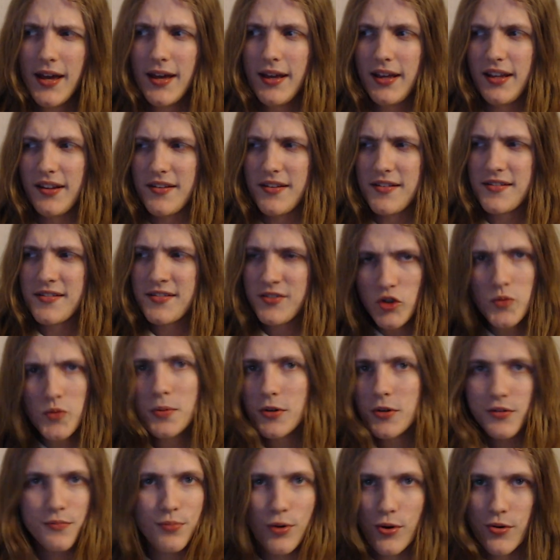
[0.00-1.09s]
is super
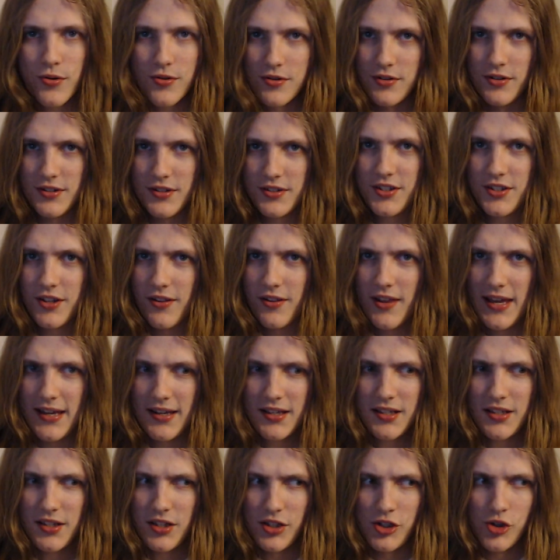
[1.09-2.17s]
important to like
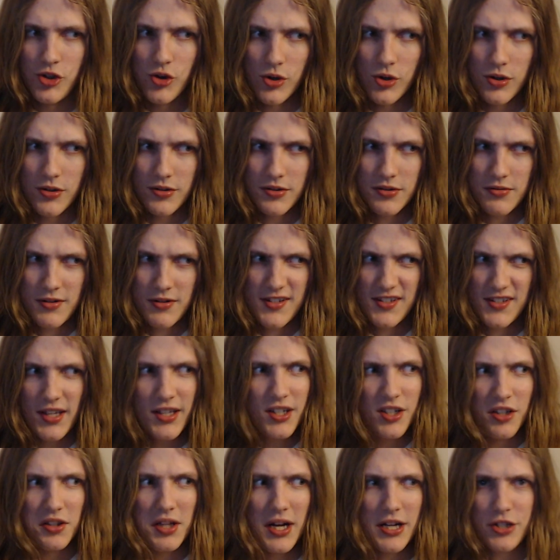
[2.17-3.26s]
your
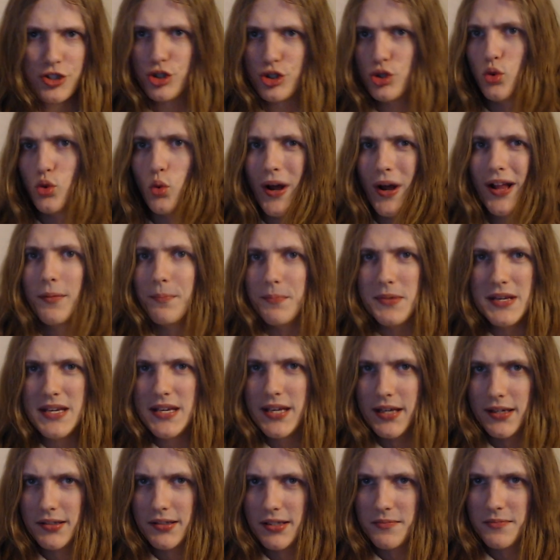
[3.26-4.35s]
psychological
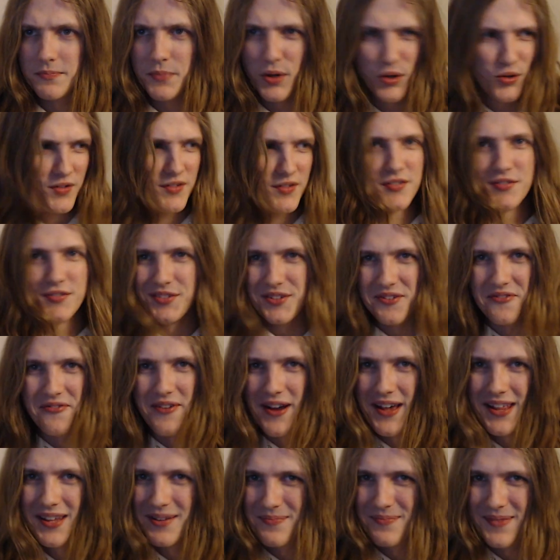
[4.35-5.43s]
well-being and personal
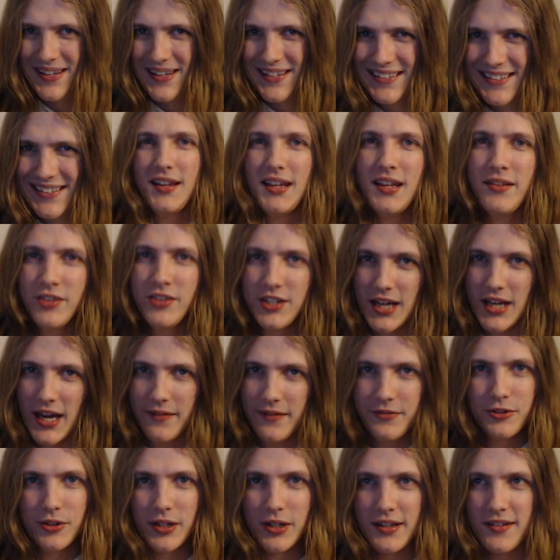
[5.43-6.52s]
development. Even
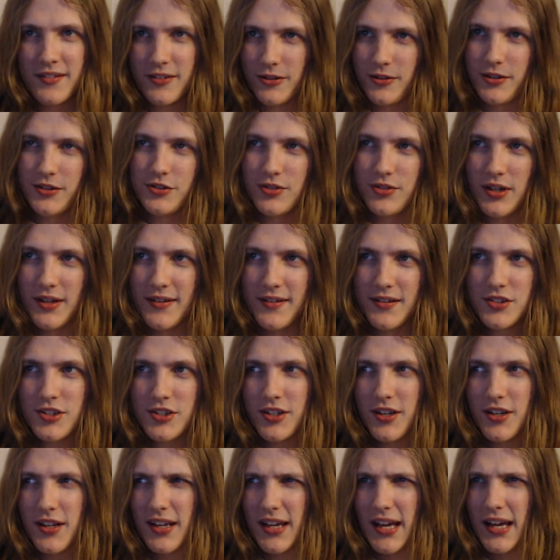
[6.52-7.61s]
after I'd started
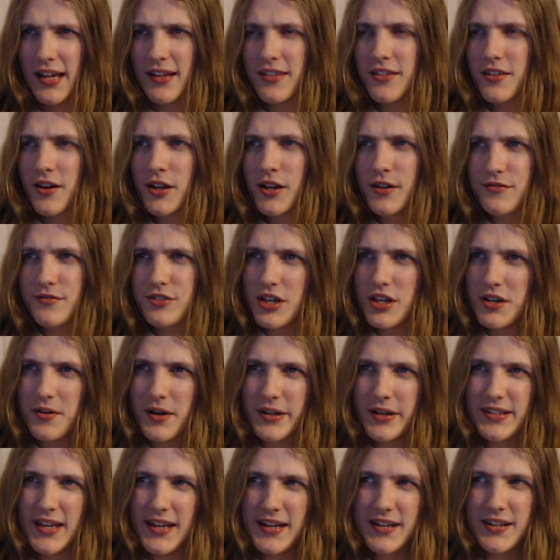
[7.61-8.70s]
transitioning, I thought of gender
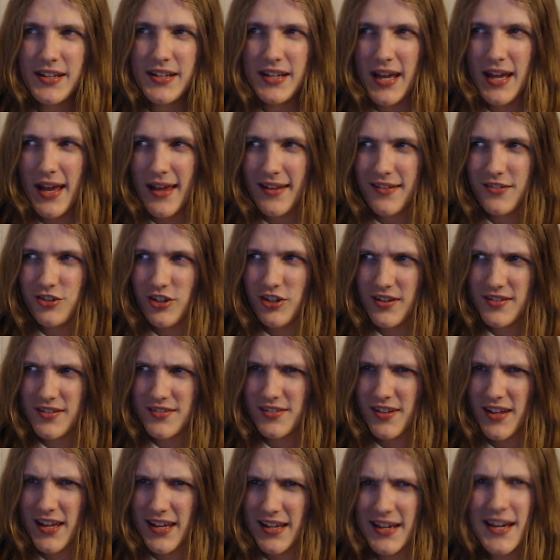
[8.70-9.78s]
identity as just
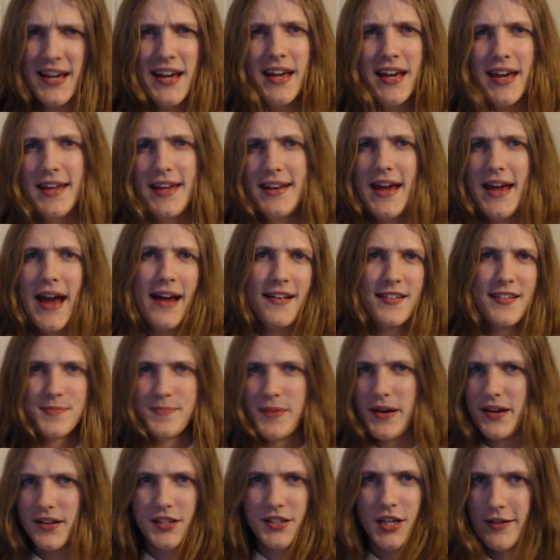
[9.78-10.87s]
like an
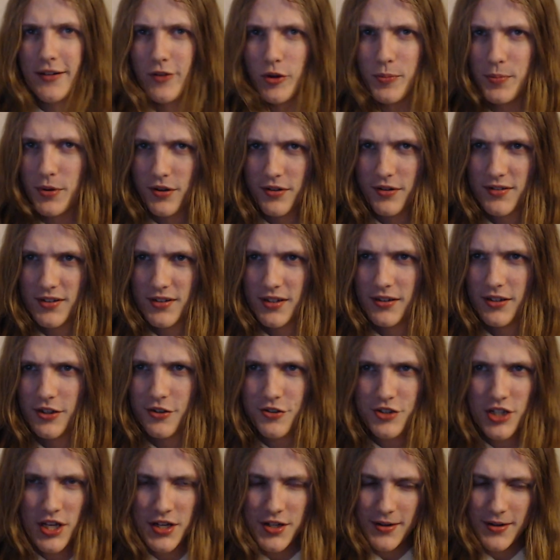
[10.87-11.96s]
aspect of a person. Your
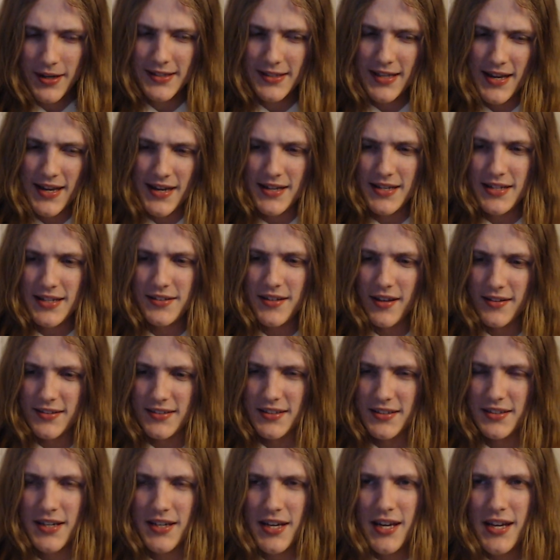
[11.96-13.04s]
gender identity
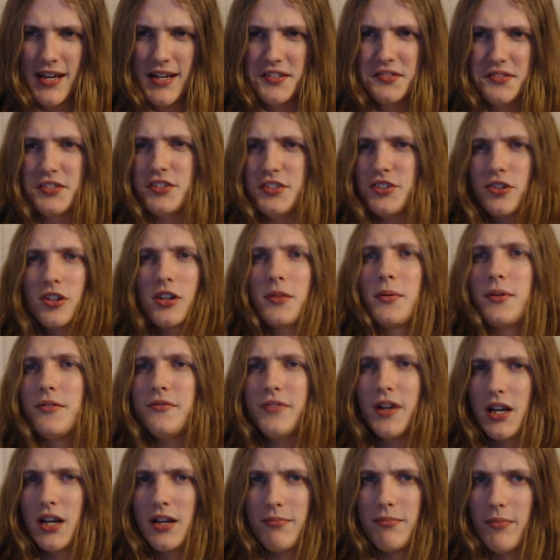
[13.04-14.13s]
doesn't determine
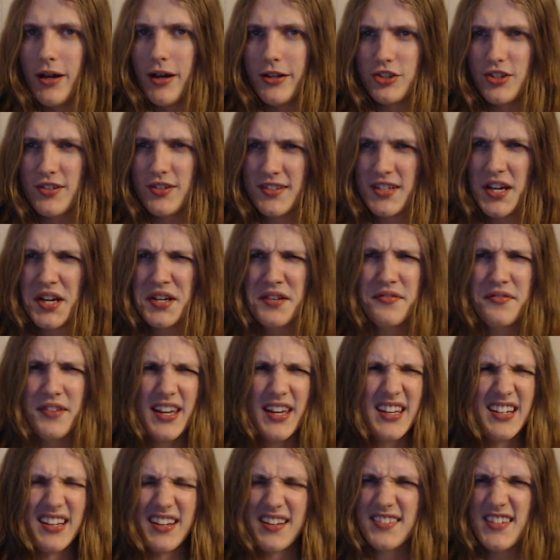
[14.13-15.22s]
very much. It's kind of like
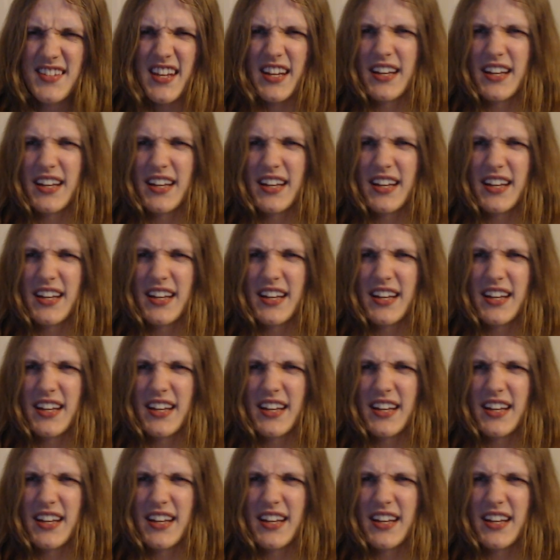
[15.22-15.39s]
an aesthetic.